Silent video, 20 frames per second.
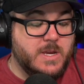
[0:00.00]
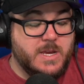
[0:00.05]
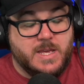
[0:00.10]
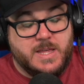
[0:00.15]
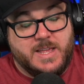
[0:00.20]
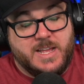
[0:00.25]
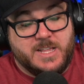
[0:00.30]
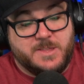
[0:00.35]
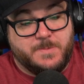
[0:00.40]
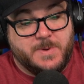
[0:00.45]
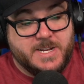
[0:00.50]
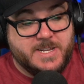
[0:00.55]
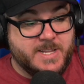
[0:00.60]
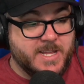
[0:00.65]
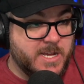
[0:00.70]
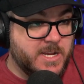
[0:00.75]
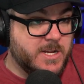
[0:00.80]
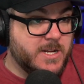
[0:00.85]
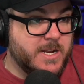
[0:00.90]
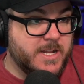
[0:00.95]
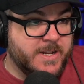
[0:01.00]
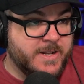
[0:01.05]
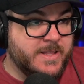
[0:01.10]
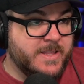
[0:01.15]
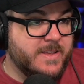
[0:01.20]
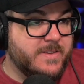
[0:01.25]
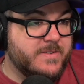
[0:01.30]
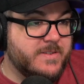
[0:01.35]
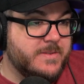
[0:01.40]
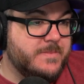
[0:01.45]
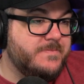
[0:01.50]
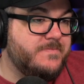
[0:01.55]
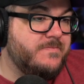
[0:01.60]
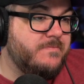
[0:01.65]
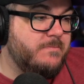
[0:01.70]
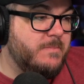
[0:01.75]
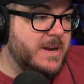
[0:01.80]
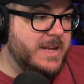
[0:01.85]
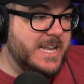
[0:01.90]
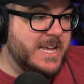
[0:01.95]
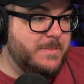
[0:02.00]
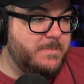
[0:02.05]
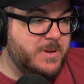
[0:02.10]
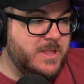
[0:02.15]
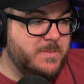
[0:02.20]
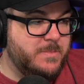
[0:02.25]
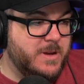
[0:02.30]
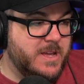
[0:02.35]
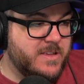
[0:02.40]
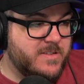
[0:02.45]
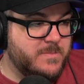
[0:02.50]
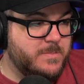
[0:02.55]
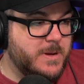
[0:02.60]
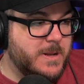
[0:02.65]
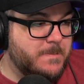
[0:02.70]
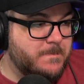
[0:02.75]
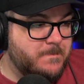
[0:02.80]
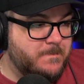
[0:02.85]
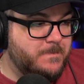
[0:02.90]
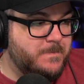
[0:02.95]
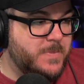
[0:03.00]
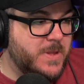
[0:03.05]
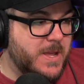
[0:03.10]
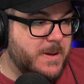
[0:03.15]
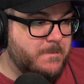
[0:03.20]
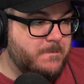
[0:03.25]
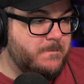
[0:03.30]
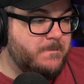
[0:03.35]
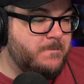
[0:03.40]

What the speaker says: That's my take on it, at least. Might not be the best, but yeah.